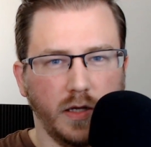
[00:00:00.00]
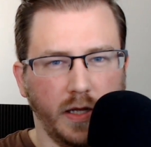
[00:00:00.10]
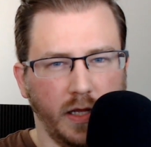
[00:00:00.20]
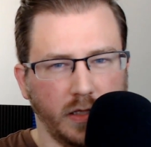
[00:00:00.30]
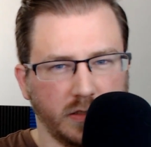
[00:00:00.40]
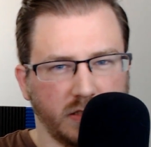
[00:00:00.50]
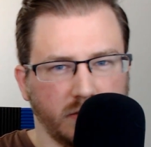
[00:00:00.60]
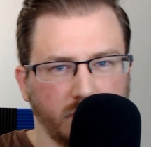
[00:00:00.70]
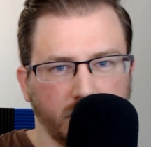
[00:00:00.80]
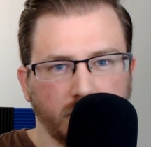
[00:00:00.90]
and
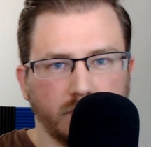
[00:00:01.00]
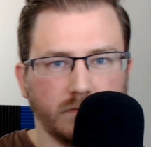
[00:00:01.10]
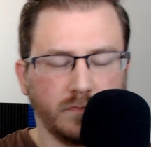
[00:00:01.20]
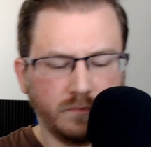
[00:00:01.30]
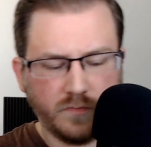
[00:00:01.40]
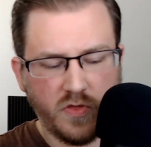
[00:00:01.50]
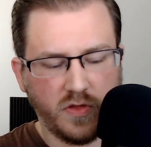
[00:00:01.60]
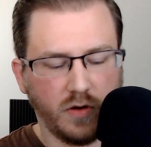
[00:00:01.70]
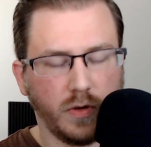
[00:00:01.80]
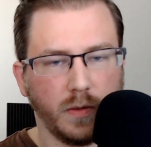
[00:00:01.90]
some
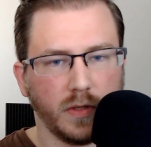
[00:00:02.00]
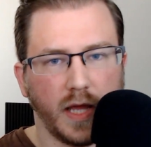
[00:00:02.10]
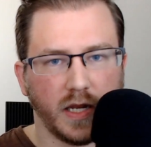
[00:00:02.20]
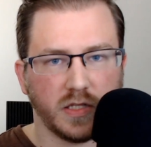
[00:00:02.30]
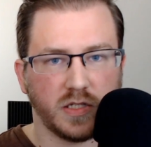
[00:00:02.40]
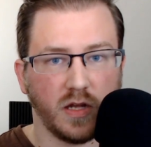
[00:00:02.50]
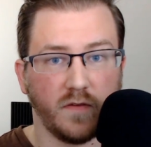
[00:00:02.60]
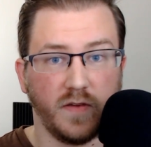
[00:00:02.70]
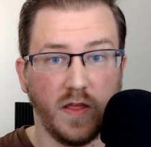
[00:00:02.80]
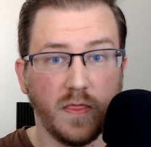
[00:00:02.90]
theory related stuff
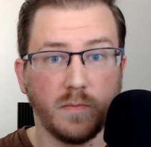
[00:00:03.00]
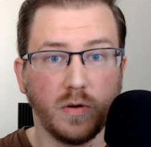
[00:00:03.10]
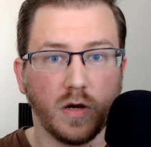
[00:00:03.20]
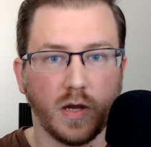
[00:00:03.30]
in the book,